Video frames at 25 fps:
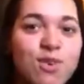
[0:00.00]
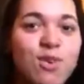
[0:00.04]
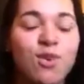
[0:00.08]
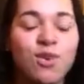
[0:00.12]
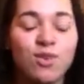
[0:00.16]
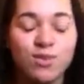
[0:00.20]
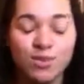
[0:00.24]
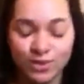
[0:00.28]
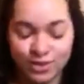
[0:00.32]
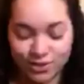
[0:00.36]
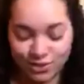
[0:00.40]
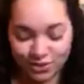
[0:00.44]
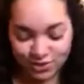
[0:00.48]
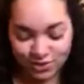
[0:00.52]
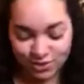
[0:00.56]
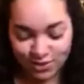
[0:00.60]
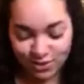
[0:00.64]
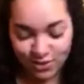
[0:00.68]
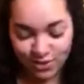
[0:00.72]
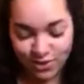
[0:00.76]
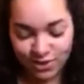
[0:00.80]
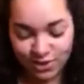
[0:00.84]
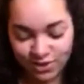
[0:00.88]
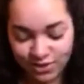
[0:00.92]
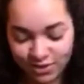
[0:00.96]
coal, which are
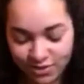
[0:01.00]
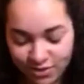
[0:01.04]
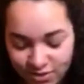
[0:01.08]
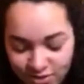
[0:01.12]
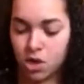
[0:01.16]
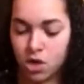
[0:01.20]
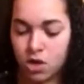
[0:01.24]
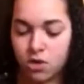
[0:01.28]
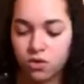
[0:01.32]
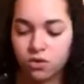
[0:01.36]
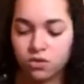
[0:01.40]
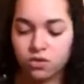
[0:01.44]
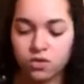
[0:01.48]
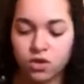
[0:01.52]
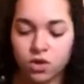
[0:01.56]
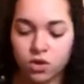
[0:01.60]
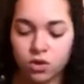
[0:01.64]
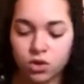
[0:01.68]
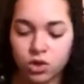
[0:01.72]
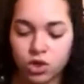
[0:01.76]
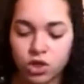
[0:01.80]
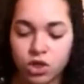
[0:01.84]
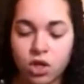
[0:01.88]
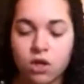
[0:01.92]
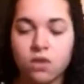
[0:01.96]
so cute. So
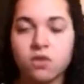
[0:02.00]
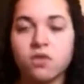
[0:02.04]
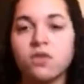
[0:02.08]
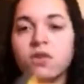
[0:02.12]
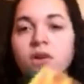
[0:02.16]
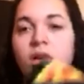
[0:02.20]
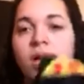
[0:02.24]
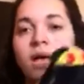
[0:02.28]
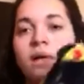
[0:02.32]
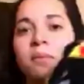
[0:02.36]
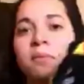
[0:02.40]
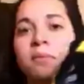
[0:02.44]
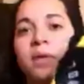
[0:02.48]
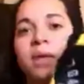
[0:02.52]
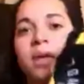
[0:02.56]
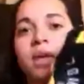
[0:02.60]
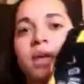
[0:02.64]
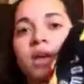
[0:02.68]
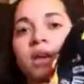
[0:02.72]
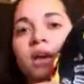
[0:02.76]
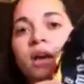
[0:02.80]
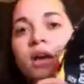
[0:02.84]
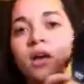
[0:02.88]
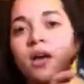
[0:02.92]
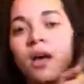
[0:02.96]
she also got
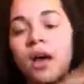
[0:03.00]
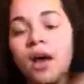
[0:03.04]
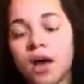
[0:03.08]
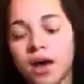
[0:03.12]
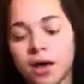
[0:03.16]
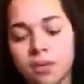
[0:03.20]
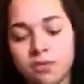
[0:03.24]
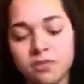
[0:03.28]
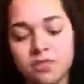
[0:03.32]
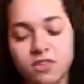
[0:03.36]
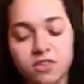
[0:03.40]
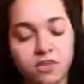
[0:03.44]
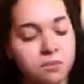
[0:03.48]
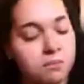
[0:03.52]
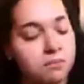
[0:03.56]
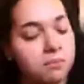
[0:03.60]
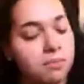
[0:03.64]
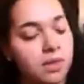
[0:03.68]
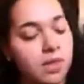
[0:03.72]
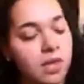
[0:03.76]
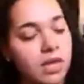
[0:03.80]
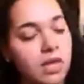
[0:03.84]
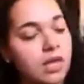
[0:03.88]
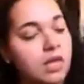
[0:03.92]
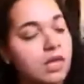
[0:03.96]
me some
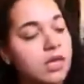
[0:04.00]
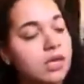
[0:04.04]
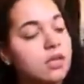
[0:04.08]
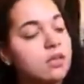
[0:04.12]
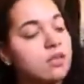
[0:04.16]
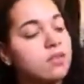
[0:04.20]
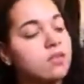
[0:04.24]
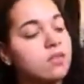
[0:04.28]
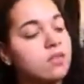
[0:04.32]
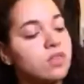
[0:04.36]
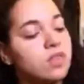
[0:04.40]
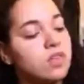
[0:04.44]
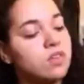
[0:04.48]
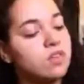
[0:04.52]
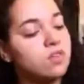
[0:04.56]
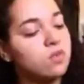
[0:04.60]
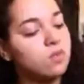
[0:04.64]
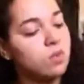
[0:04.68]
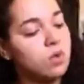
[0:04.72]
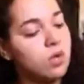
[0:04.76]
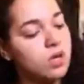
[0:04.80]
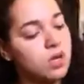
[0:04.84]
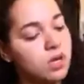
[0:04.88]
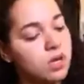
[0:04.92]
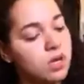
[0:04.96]
blankets. This
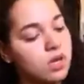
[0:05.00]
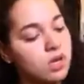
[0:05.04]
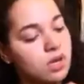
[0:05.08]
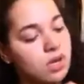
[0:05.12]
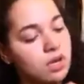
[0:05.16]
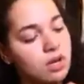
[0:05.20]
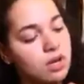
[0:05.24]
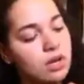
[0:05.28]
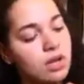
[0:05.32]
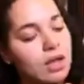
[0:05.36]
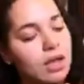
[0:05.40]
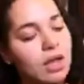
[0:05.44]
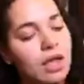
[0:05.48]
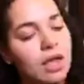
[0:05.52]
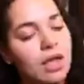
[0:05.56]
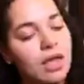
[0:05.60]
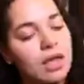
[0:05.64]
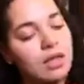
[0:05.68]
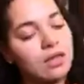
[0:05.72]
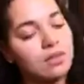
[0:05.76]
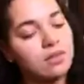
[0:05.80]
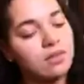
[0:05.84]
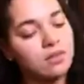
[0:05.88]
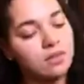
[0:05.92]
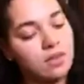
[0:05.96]
one,
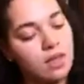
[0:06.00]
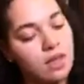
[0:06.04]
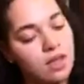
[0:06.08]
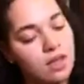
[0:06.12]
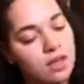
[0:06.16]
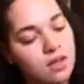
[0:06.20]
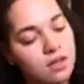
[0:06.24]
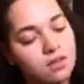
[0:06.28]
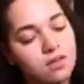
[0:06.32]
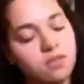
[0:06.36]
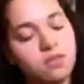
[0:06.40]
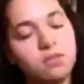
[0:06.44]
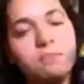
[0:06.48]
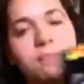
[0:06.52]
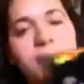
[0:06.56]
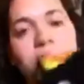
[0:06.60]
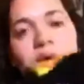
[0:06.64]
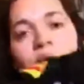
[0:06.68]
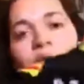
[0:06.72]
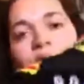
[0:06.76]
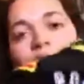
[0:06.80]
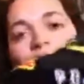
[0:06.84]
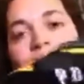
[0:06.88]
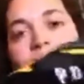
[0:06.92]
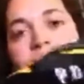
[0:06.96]
it says
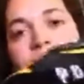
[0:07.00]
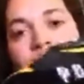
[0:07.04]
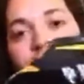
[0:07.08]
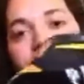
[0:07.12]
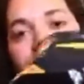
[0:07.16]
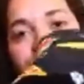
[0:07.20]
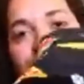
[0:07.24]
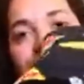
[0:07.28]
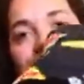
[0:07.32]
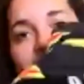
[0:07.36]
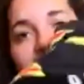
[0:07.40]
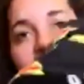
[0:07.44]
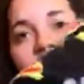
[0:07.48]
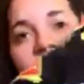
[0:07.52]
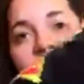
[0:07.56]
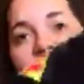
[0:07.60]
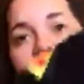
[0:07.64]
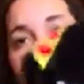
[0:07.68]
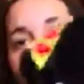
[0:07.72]
Powered by Pizza all